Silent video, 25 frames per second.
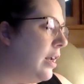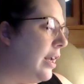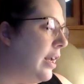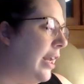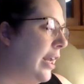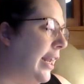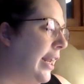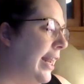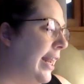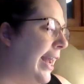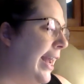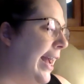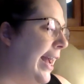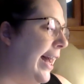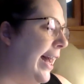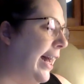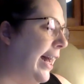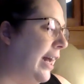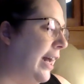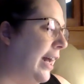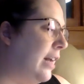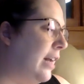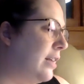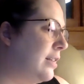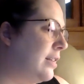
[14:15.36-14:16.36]
It
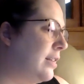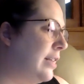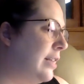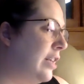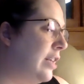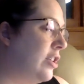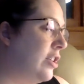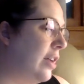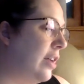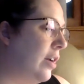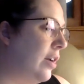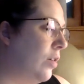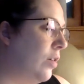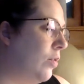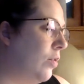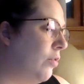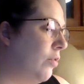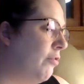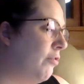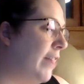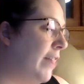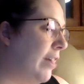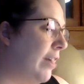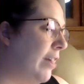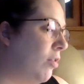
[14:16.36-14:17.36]
has its own
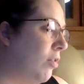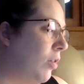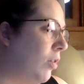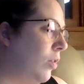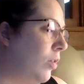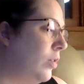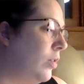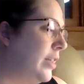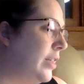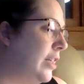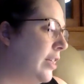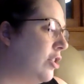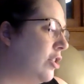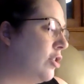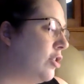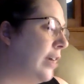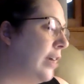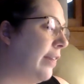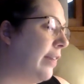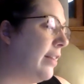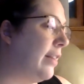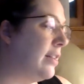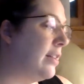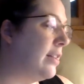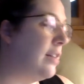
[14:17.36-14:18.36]
federal
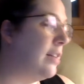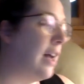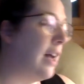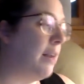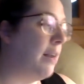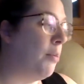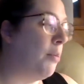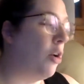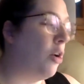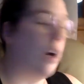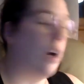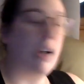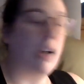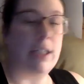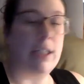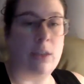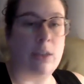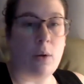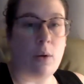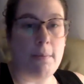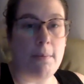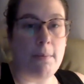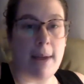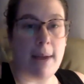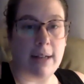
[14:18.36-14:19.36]
district that's not a part. That's
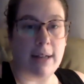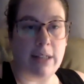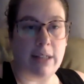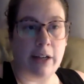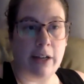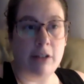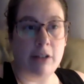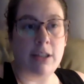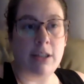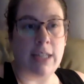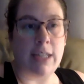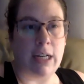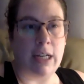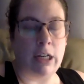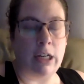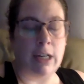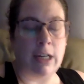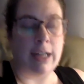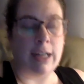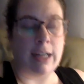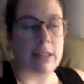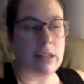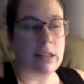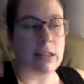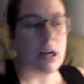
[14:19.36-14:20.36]
where Mexico City
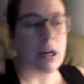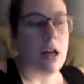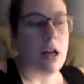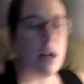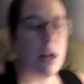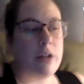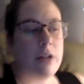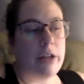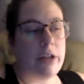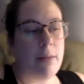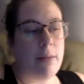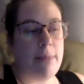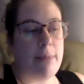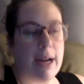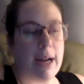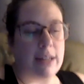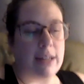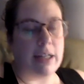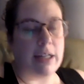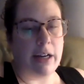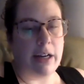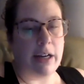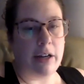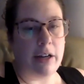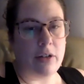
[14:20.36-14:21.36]
is. So
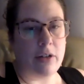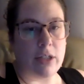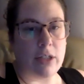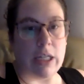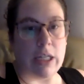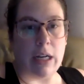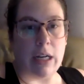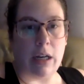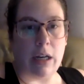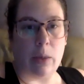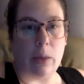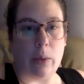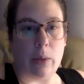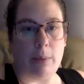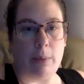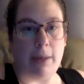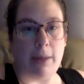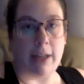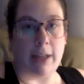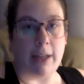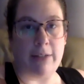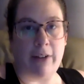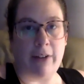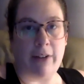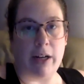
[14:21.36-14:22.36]
Mexico City would be
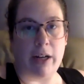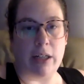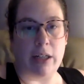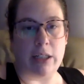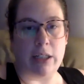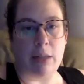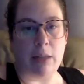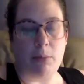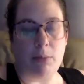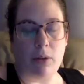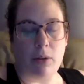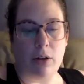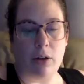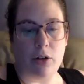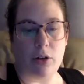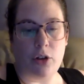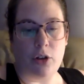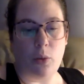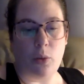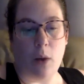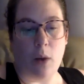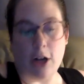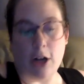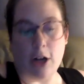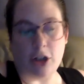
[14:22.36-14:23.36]
very similar to
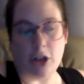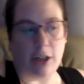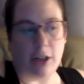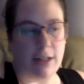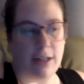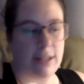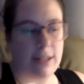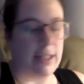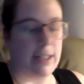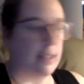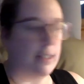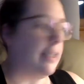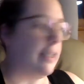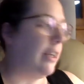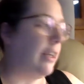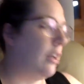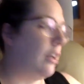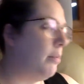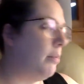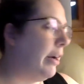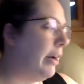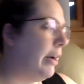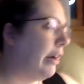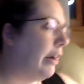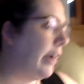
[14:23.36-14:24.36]
Washington, D.C. in
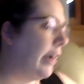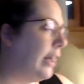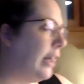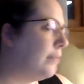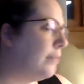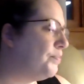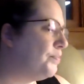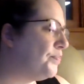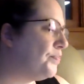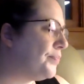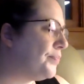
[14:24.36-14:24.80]
America.